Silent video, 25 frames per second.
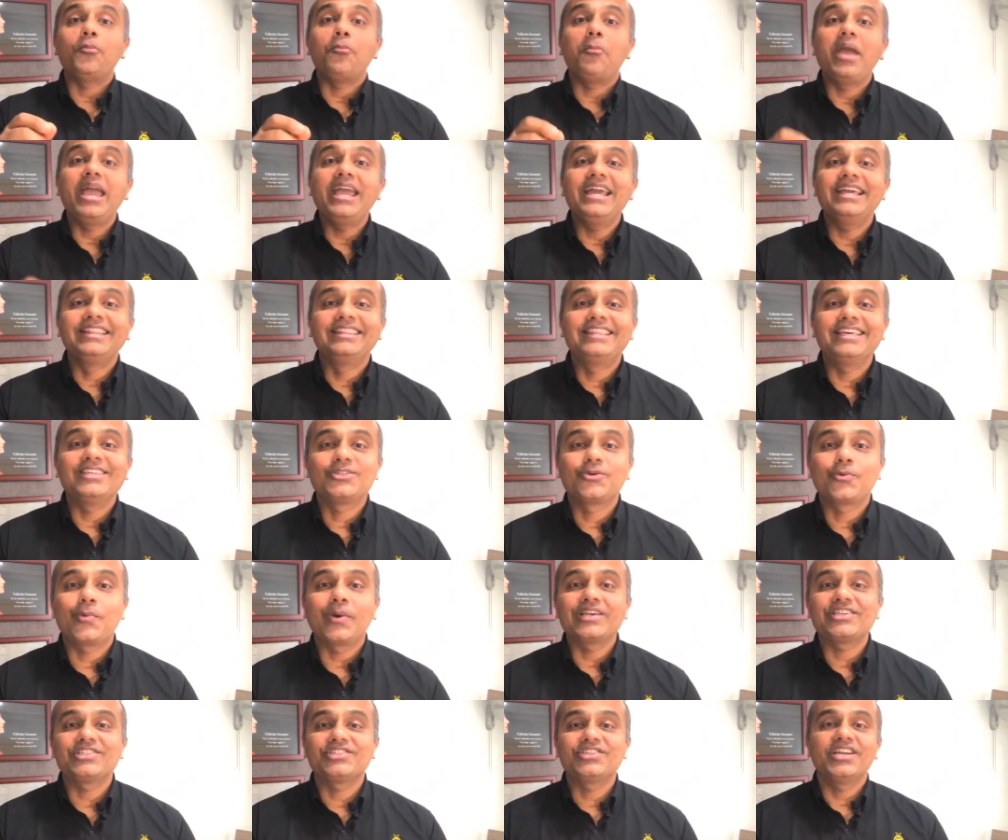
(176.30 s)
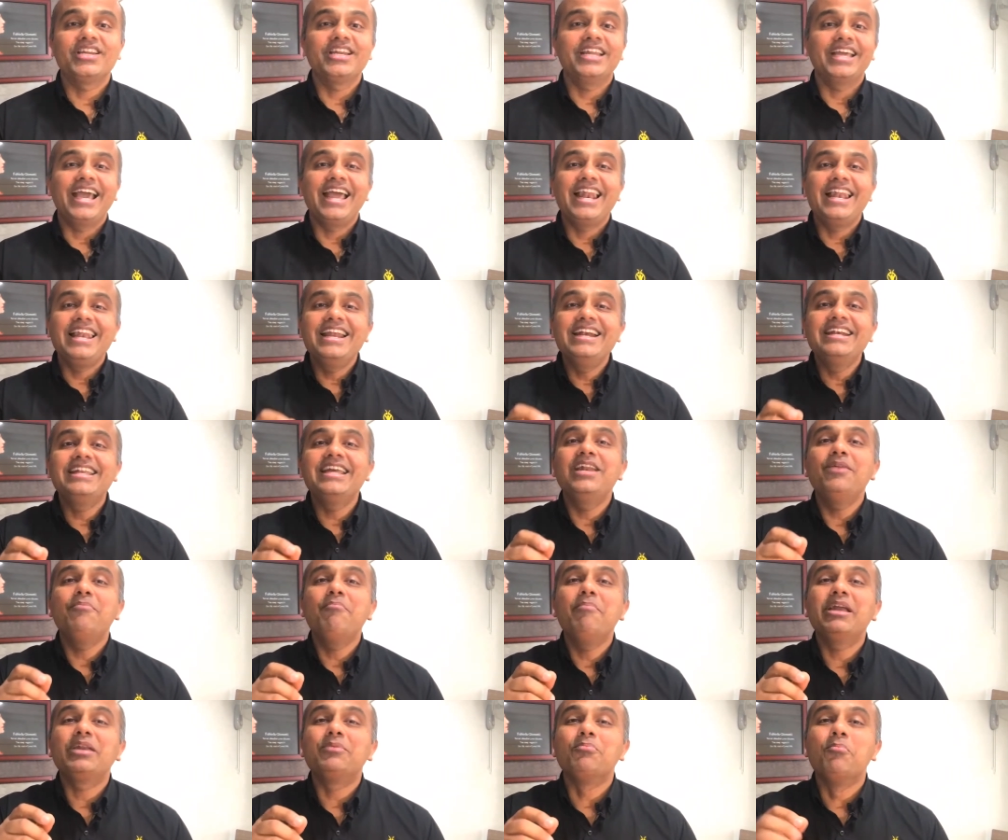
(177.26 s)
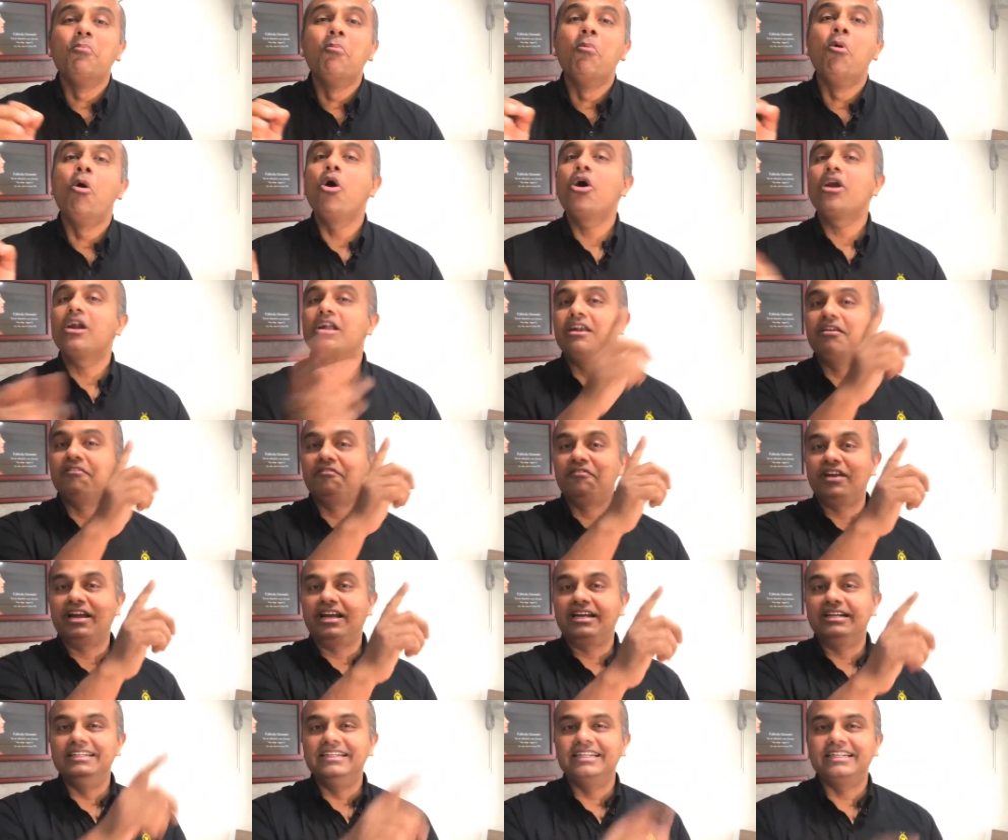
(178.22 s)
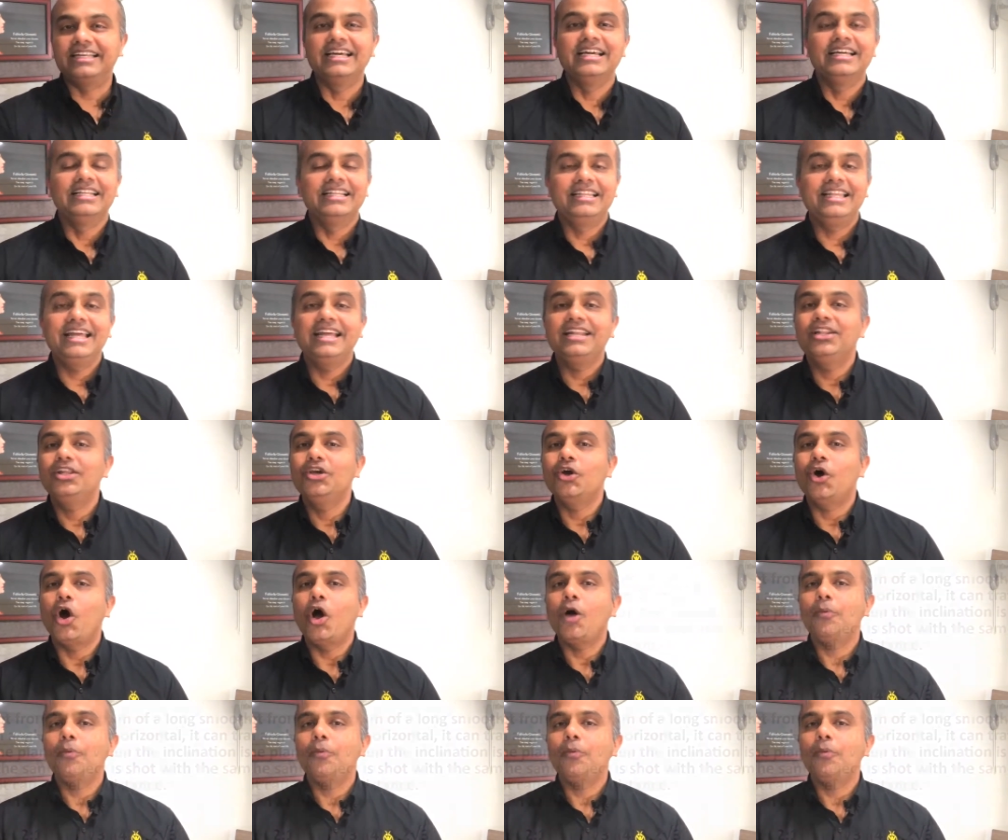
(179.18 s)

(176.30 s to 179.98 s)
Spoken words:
to make this question a little bit more difficult, then the